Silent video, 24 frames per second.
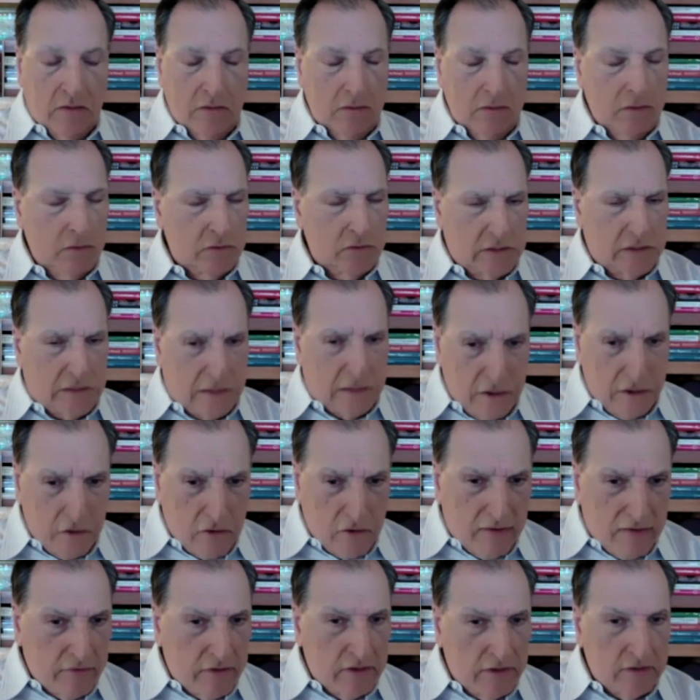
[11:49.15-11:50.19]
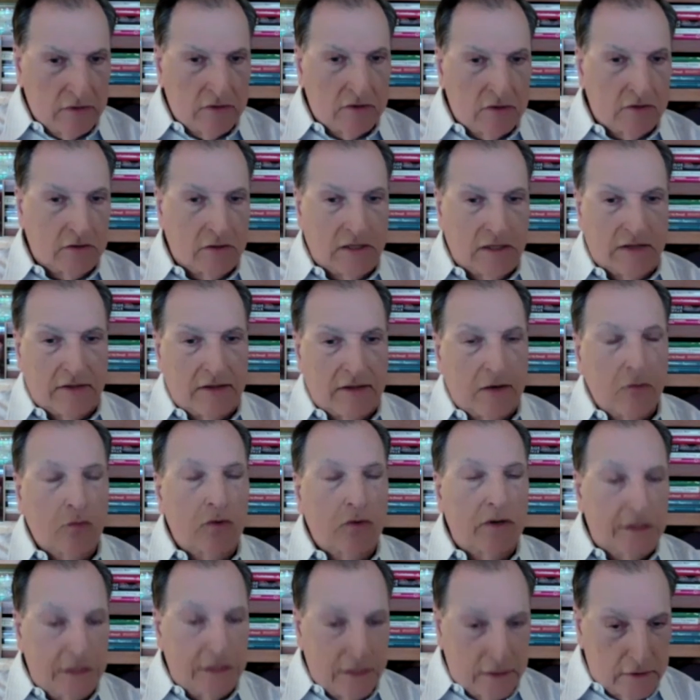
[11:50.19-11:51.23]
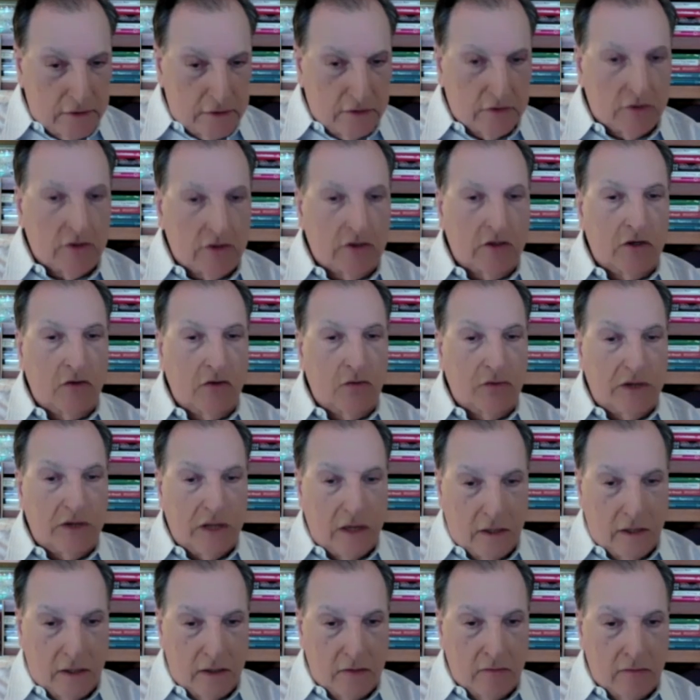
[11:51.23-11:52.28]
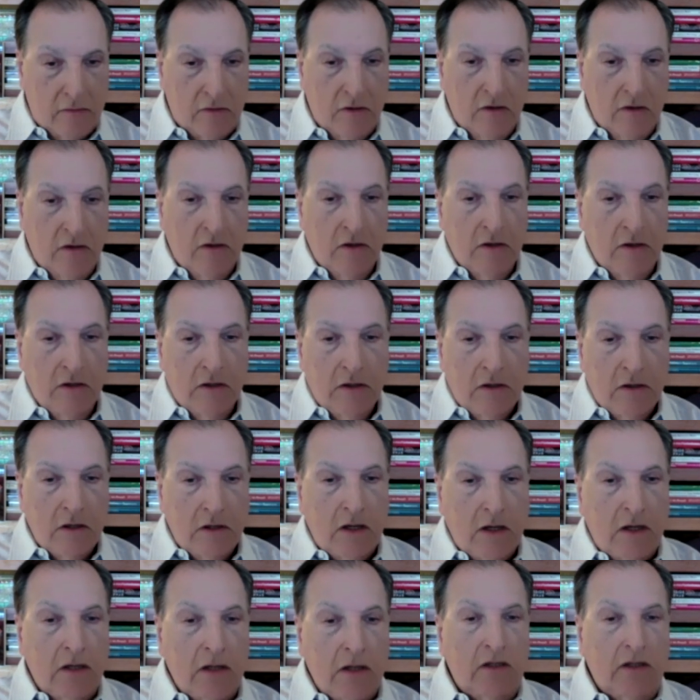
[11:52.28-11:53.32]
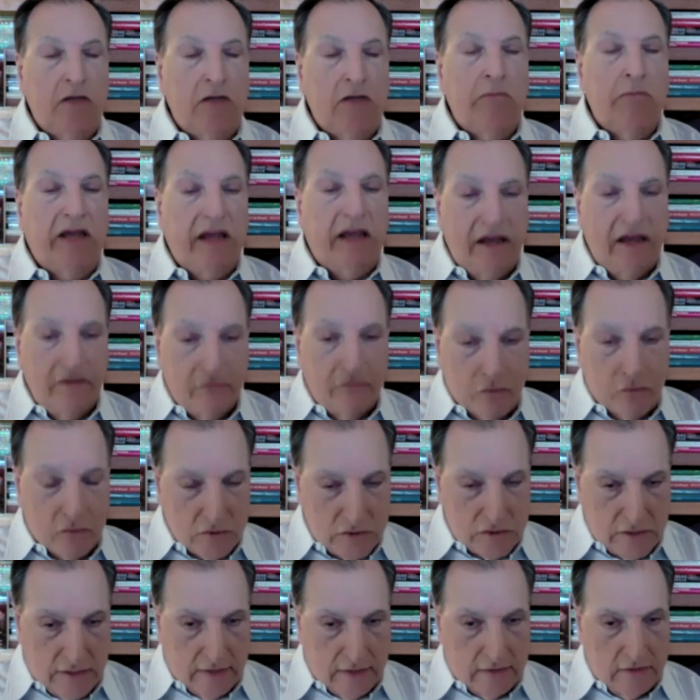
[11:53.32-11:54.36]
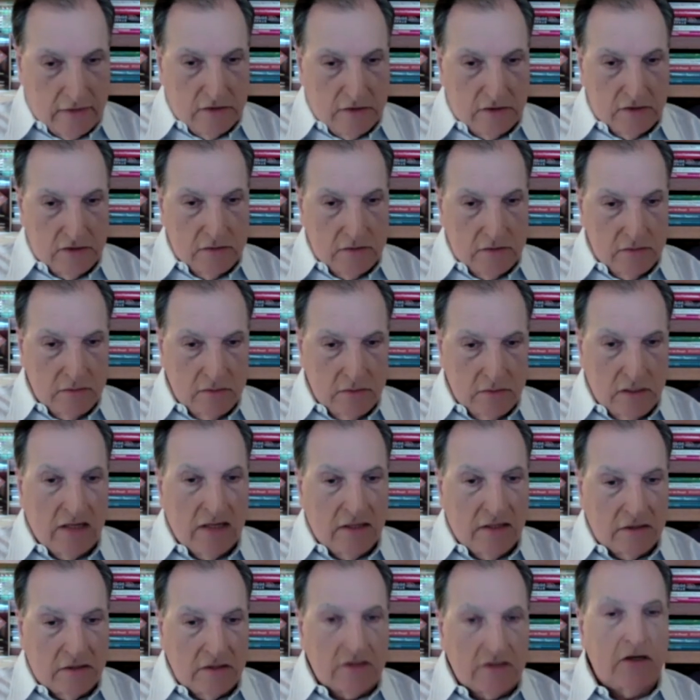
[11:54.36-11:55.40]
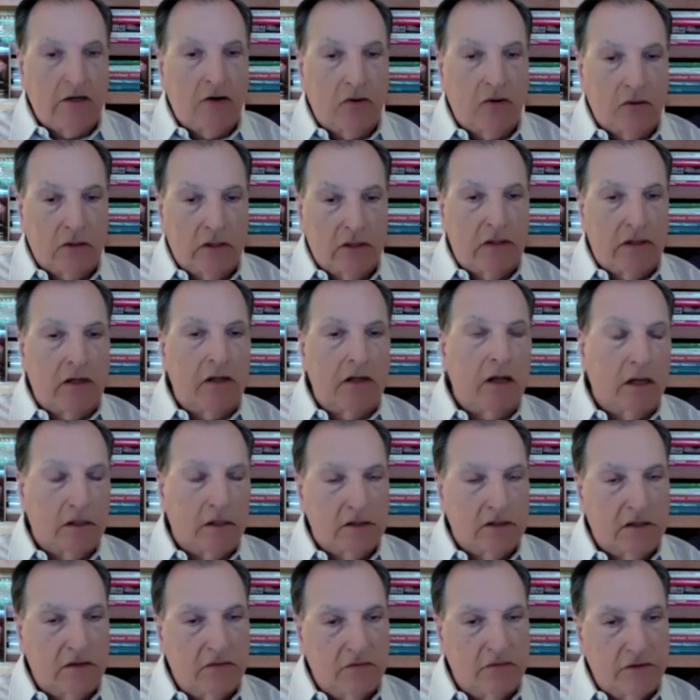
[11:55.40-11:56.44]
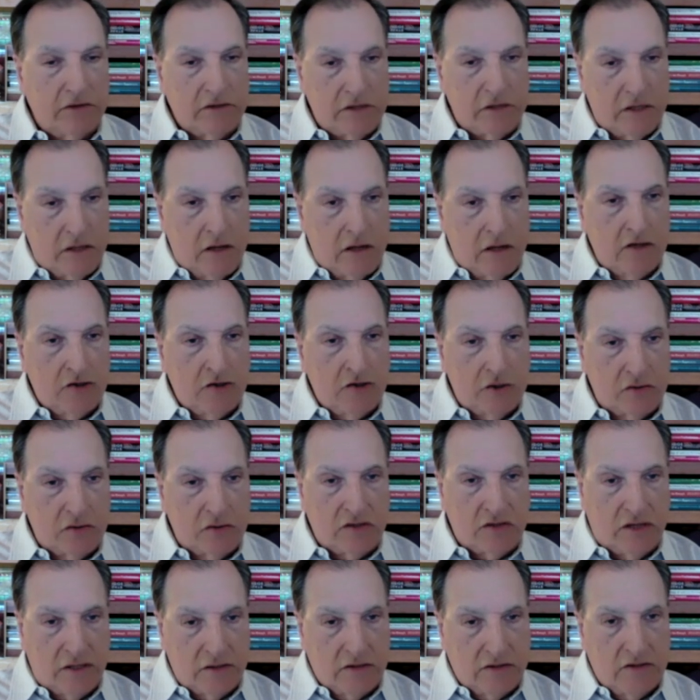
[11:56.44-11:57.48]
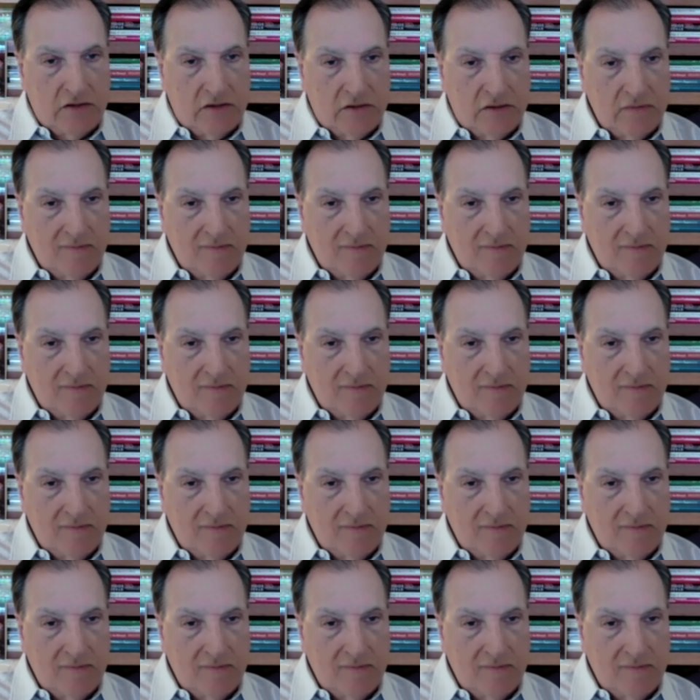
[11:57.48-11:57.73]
There was clear evidence that they were addicted to cocaine in the behavioral sense, not necessarily the classic physiological sense,